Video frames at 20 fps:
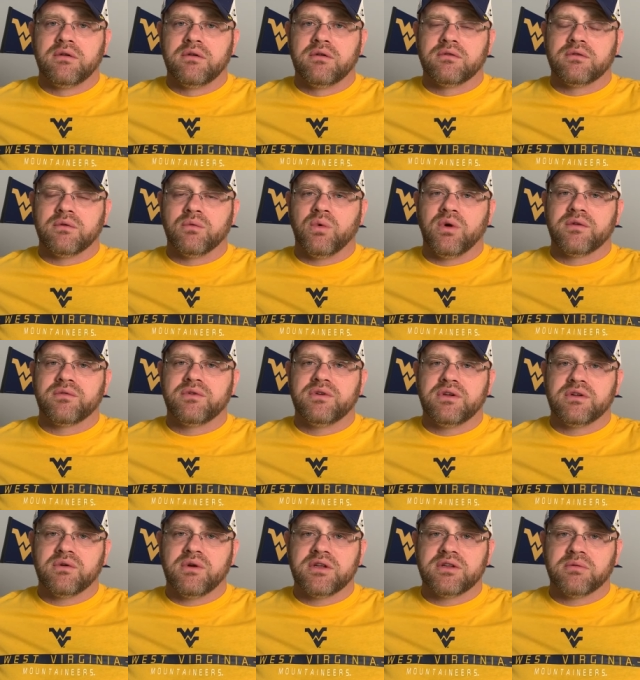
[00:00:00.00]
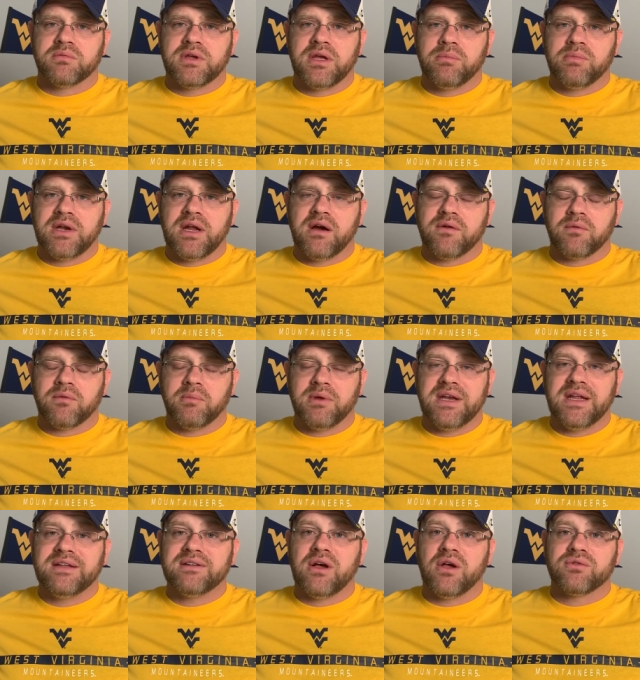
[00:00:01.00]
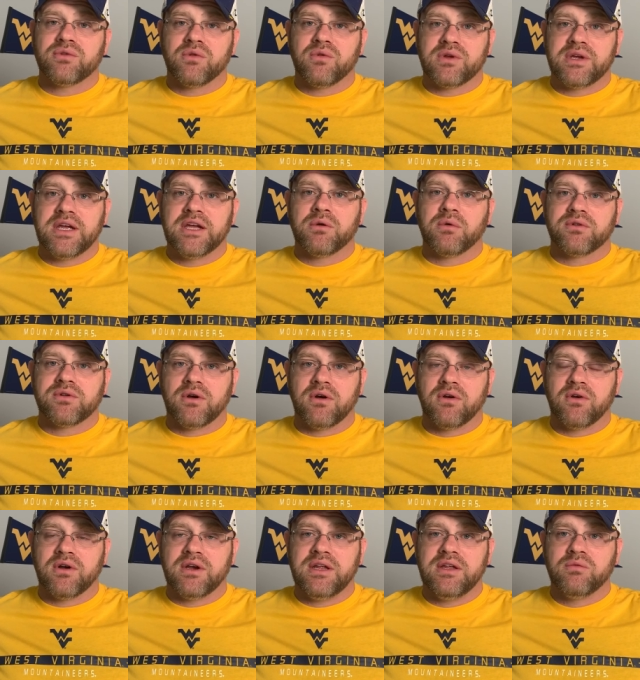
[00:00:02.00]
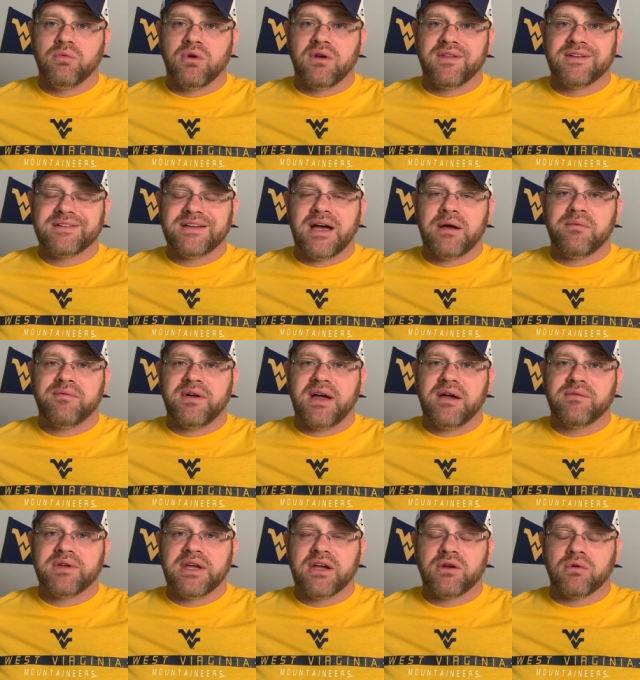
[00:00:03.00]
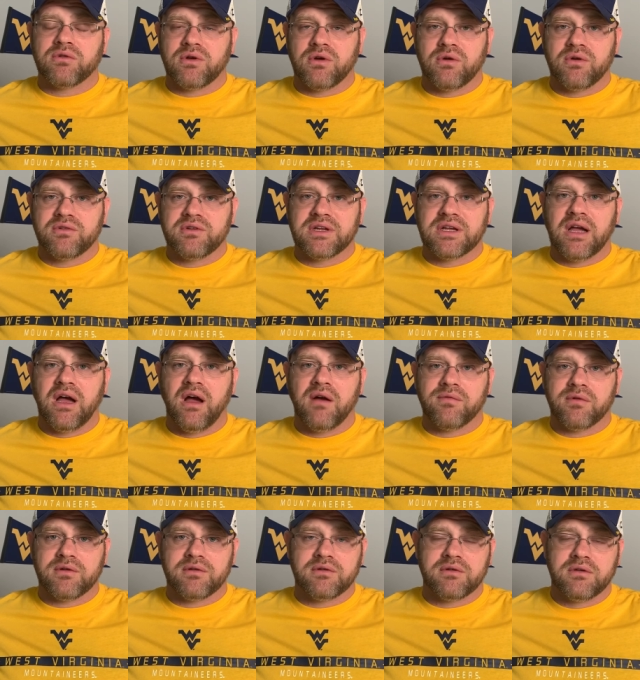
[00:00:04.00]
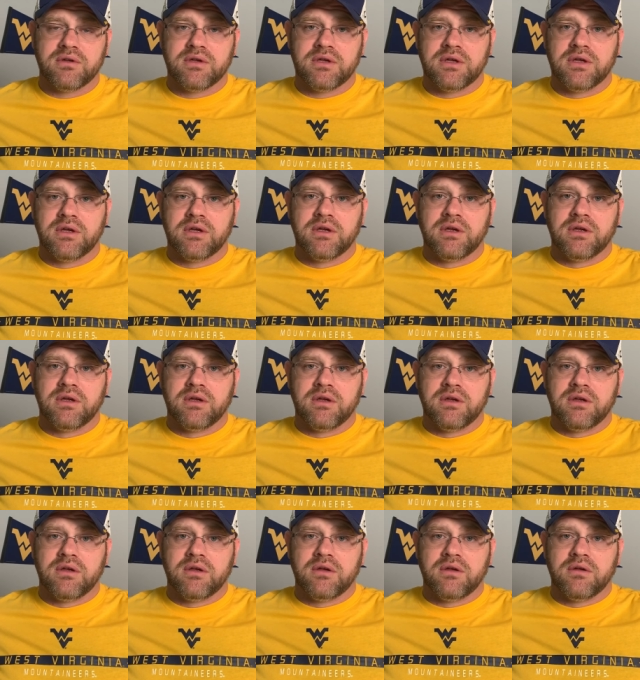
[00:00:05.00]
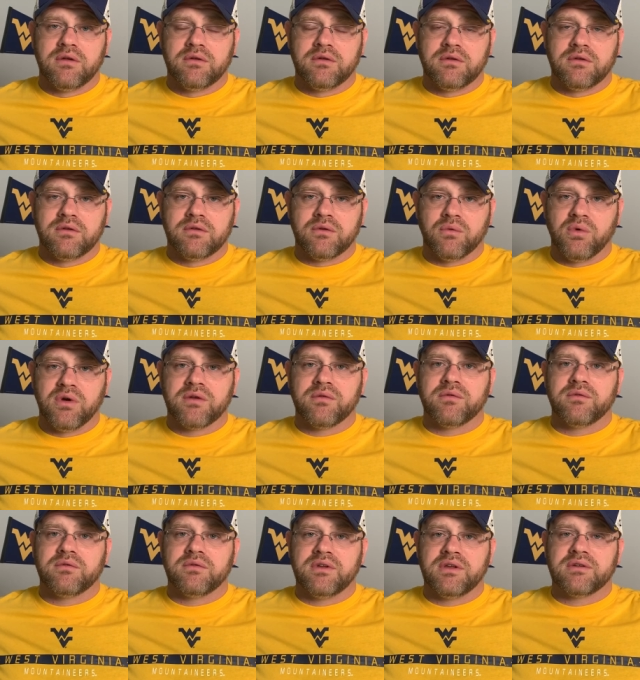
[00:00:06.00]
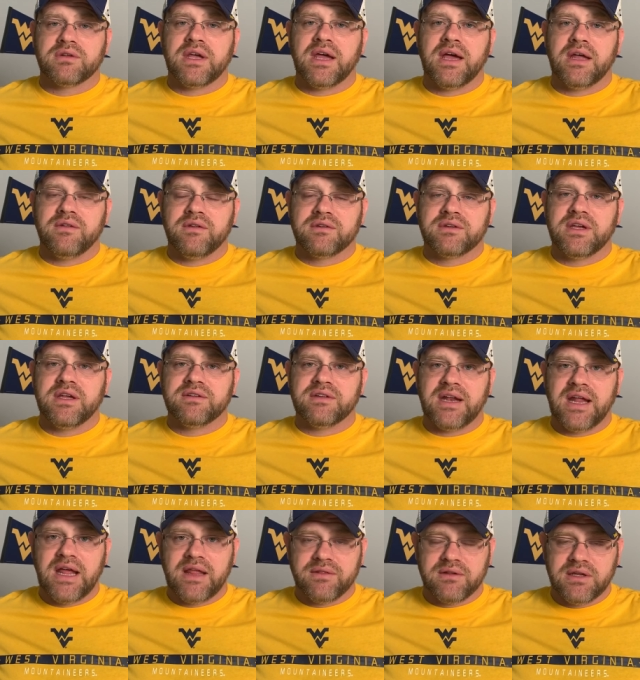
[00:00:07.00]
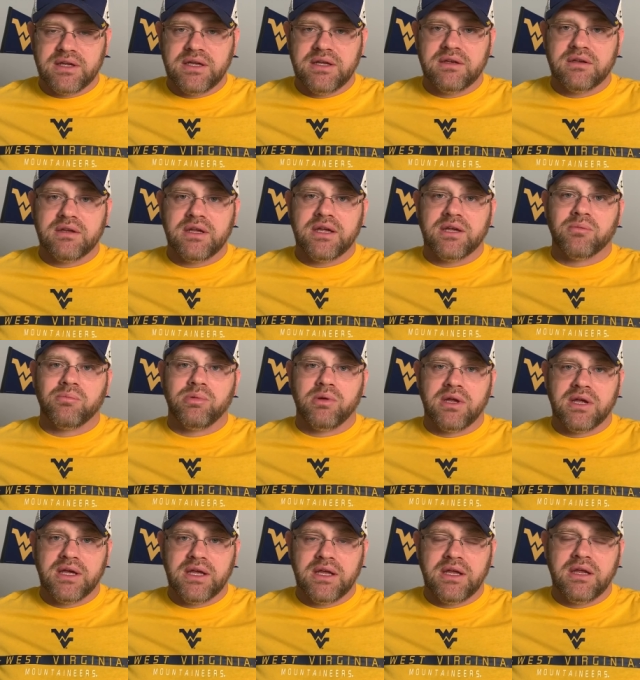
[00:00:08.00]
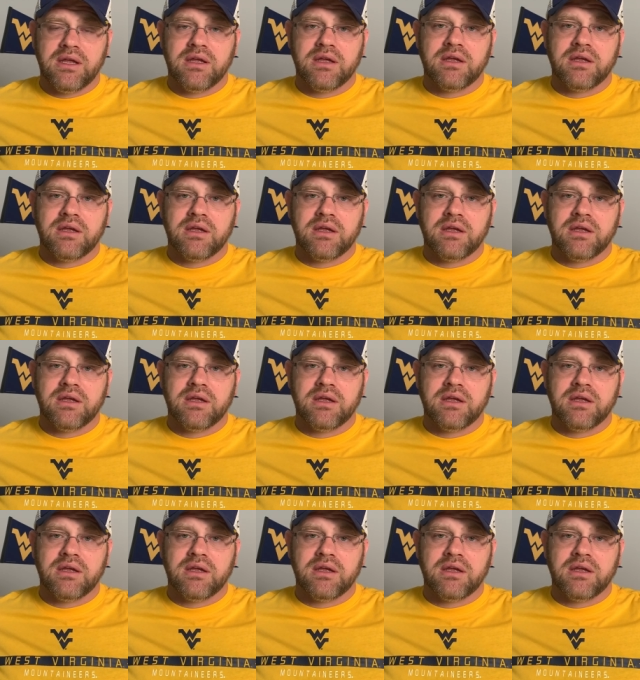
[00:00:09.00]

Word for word: So West Virginia's gonna have to keep an eye on him. And he's also their kick returner, and he's one of the top five kick returners in the conference. So West this this kid's an athlete. He can play,